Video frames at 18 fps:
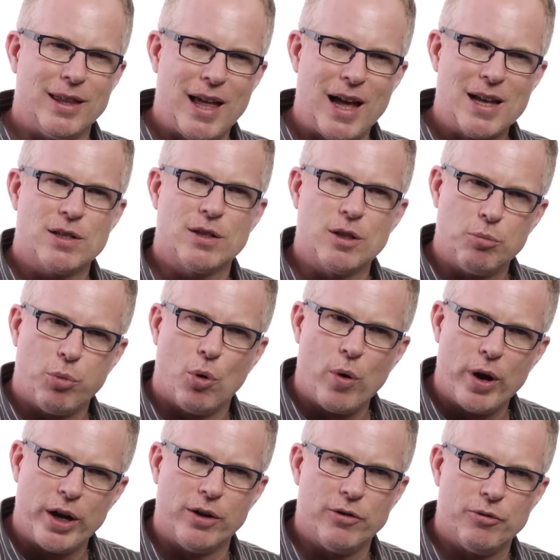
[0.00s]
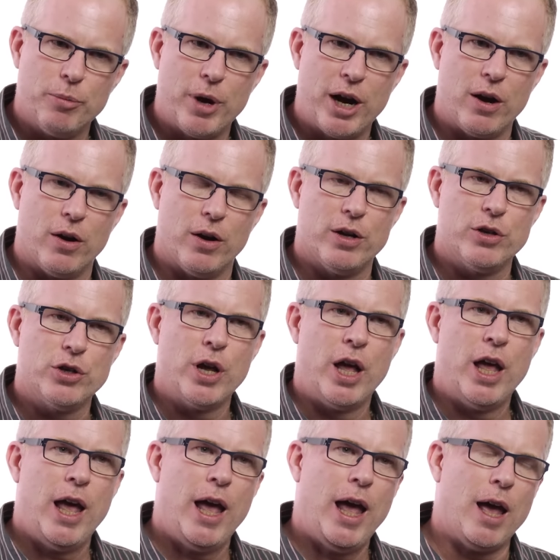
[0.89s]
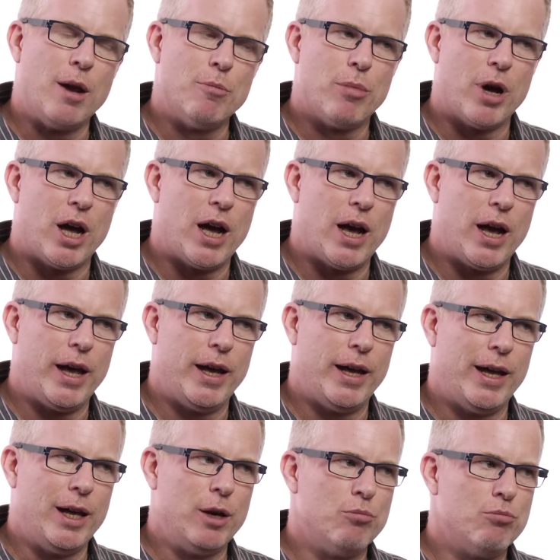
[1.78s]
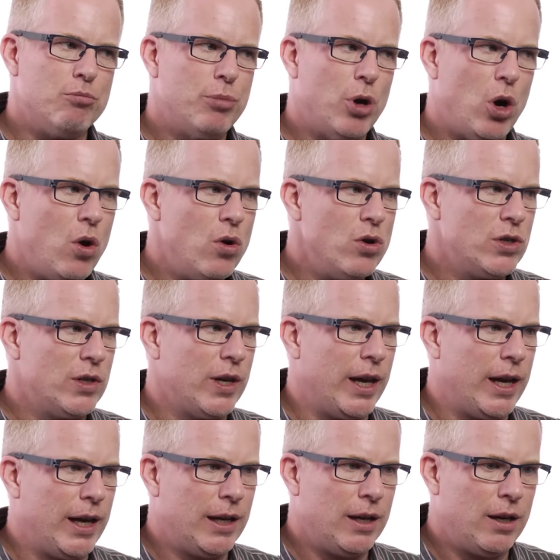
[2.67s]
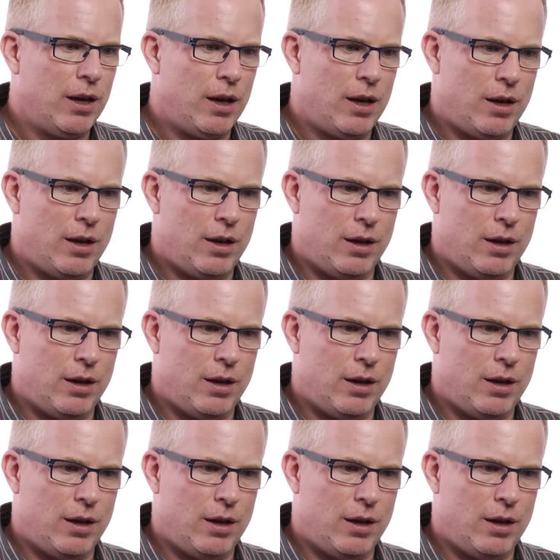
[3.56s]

That's the point of marriage. And by imposing